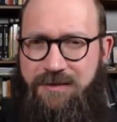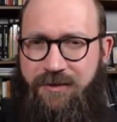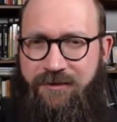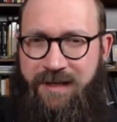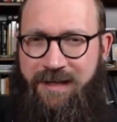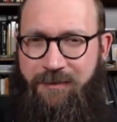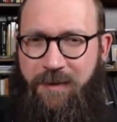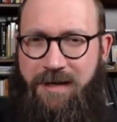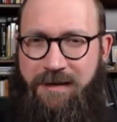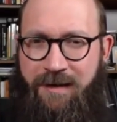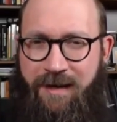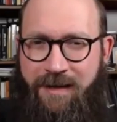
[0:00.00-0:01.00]
interesting. It's
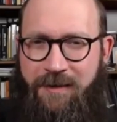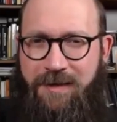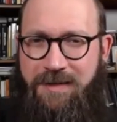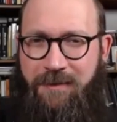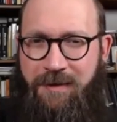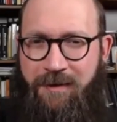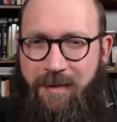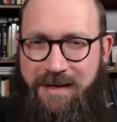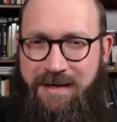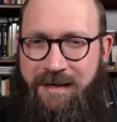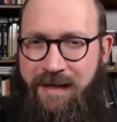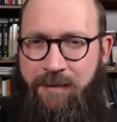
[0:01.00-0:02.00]
weird. Like, who doesn't want to learn
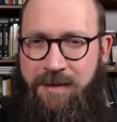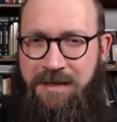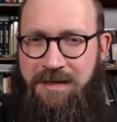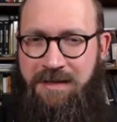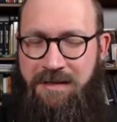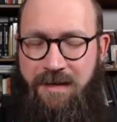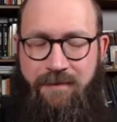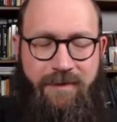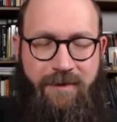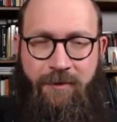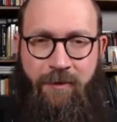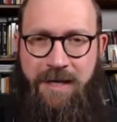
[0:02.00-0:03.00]
about demons and stuff?
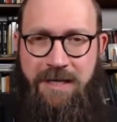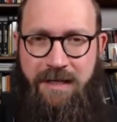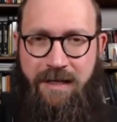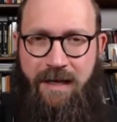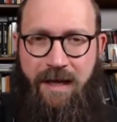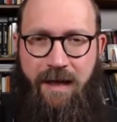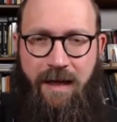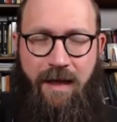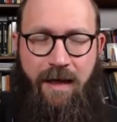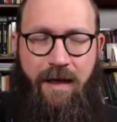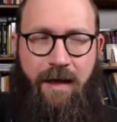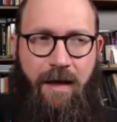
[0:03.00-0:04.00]
It's crazy.
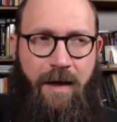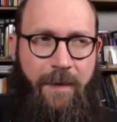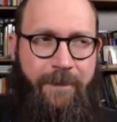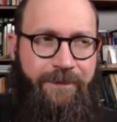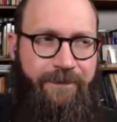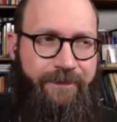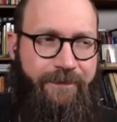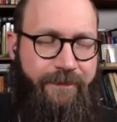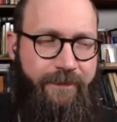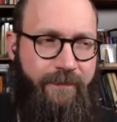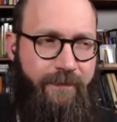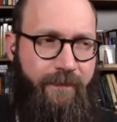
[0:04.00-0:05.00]
Um,
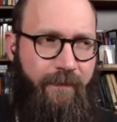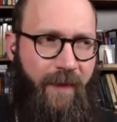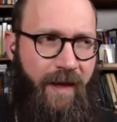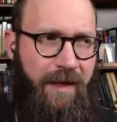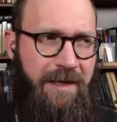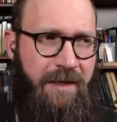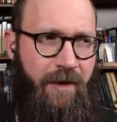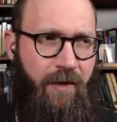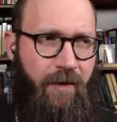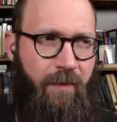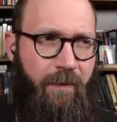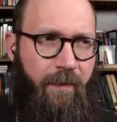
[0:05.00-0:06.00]
and
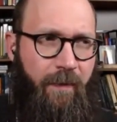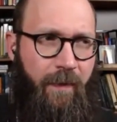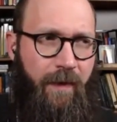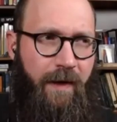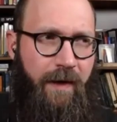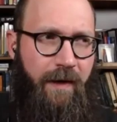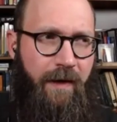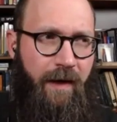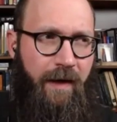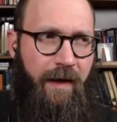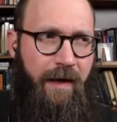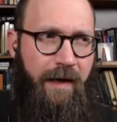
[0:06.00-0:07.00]
so
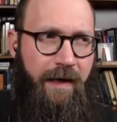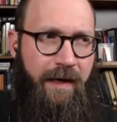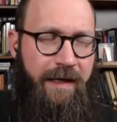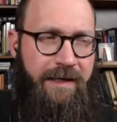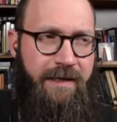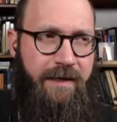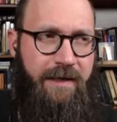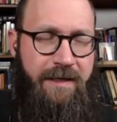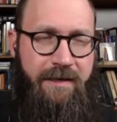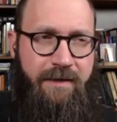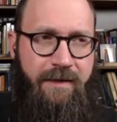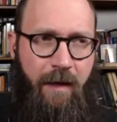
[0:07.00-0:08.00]
it's
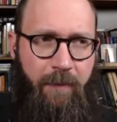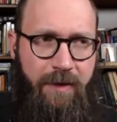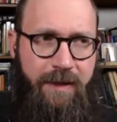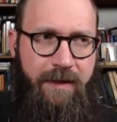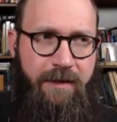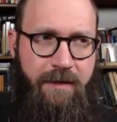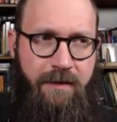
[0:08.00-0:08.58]
it's doubly